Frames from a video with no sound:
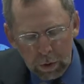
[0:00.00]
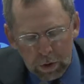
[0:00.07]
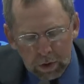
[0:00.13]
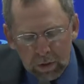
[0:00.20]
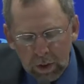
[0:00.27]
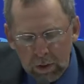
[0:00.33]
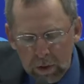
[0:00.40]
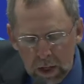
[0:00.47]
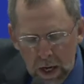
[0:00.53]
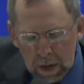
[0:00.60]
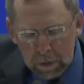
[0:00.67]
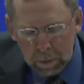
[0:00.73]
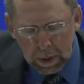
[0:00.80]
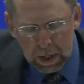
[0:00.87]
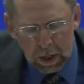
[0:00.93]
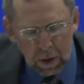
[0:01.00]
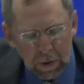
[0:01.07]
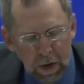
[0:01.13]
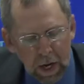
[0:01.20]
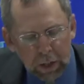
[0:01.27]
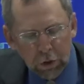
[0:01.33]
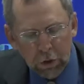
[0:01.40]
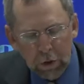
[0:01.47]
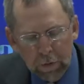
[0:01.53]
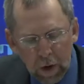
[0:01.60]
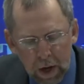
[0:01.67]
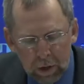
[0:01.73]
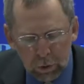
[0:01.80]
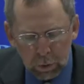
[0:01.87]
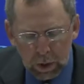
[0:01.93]
the 69th meeting of the National
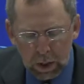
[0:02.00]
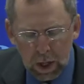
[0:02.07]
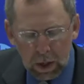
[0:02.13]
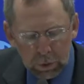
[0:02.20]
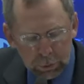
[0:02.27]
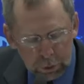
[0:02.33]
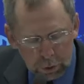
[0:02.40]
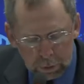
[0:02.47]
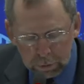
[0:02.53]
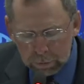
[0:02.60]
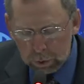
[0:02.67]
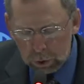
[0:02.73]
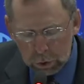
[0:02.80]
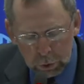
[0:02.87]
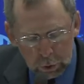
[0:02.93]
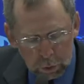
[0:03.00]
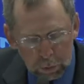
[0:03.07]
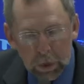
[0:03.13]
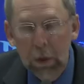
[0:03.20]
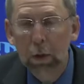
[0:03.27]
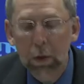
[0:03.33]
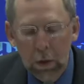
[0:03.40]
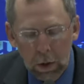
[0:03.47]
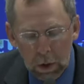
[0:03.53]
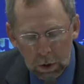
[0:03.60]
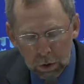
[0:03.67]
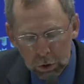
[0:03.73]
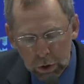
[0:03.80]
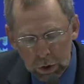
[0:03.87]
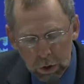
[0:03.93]
Advisory Council for Human
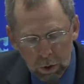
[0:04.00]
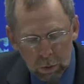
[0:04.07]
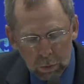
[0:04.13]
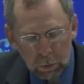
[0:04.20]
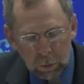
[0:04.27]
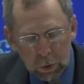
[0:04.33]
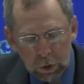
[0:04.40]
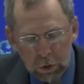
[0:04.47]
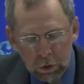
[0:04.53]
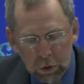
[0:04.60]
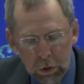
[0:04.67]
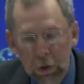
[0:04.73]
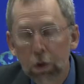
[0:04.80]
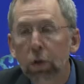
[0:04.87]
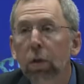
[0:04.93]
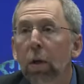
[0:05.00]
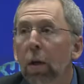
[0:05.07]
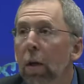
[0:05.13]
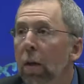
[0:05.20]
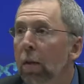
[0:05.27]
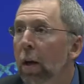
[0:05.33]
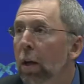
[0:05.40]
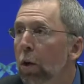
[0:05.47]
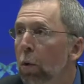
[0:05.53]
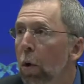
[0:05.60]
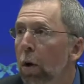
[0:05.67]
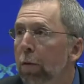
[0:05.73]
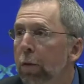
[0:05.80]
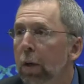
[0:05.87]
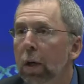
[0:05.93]
Genome Research. Thank you
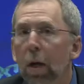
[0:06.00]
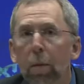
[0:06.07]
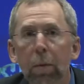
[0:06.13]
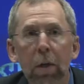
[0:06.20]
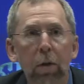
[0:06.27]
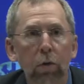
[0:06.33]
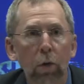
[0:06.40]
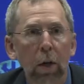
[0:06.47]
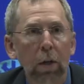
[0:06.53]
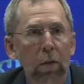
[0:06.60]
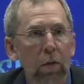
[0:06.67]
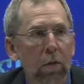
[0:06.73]
all for coming. It's great to